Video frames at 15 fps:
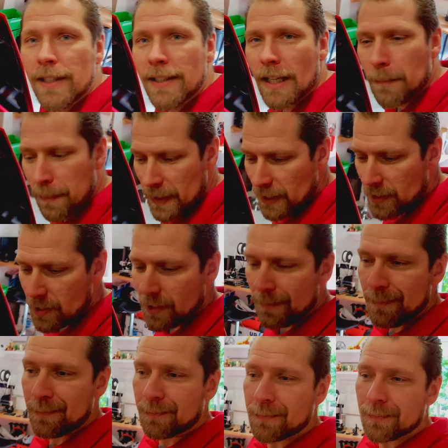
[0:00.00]
that piece.
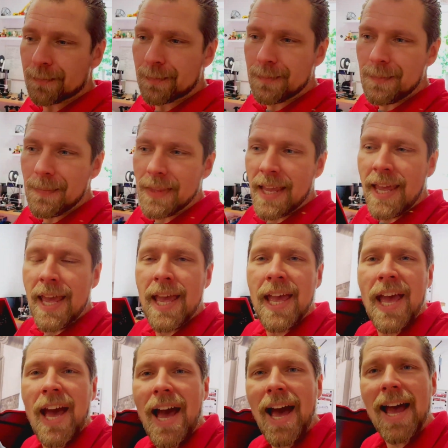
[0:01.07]

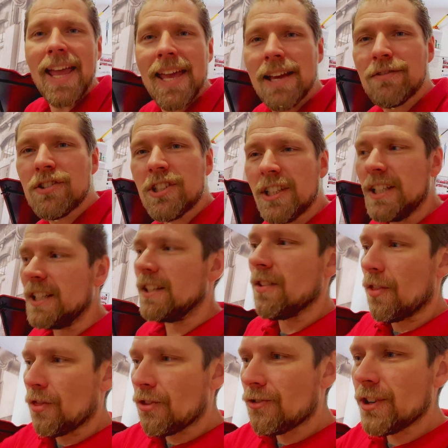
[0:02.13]
I have seen
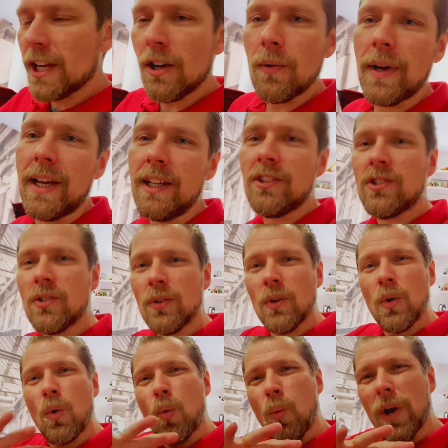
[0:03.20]
308s
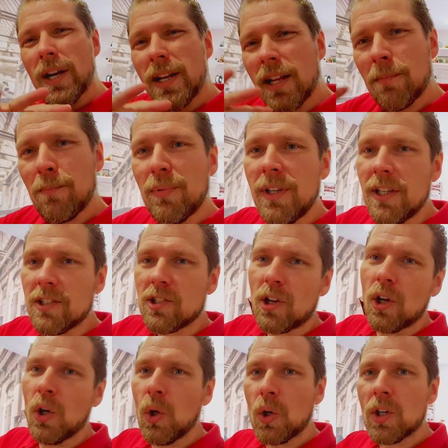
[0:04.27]
where that
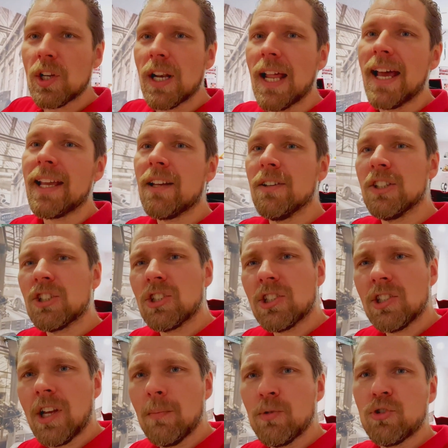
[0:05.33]
piece looked like
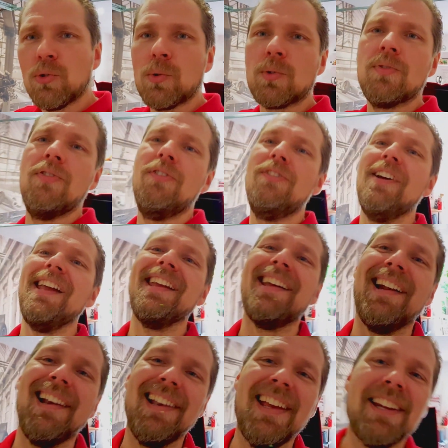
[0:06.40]
some sort of
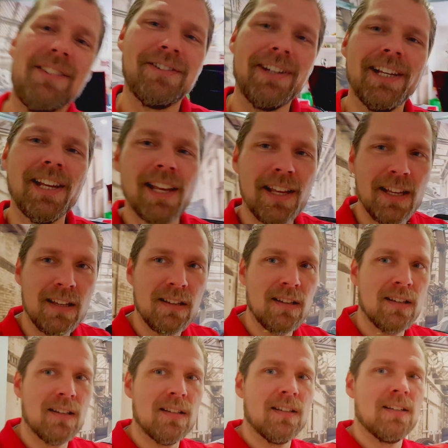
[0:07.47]
fake leathery
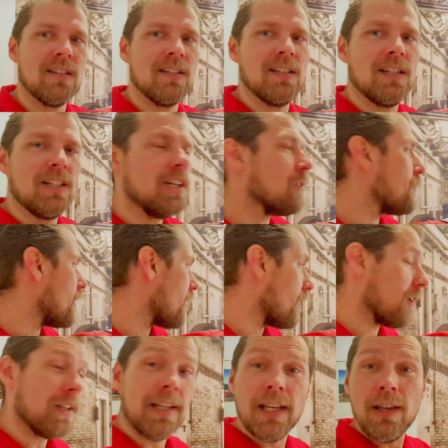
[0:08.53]

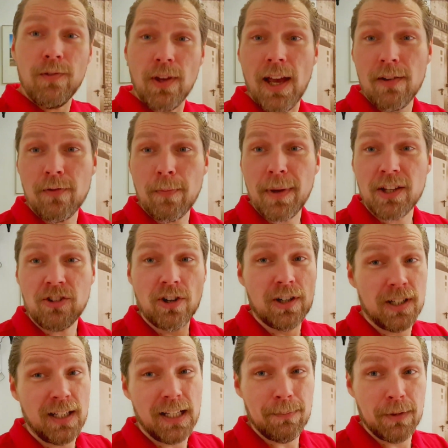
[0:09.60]
interior. If you have a picture,
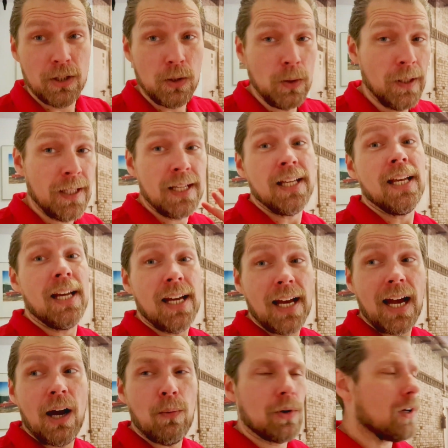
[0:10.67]
let me know.
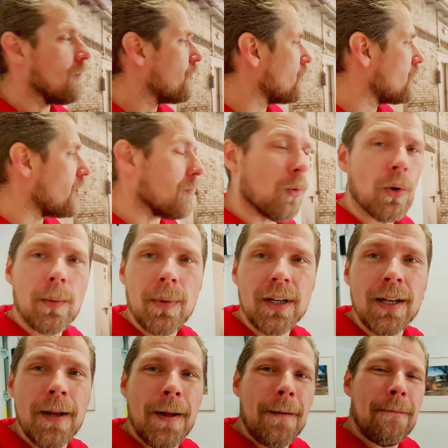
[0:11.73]
I would love to see more,
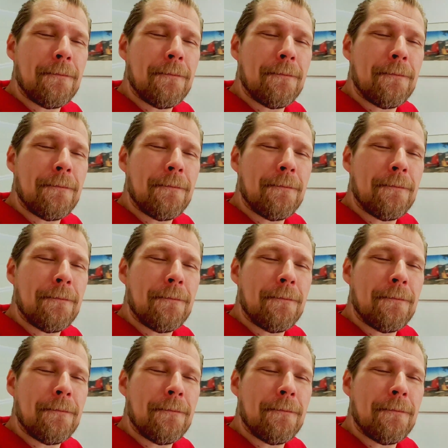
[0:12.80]
but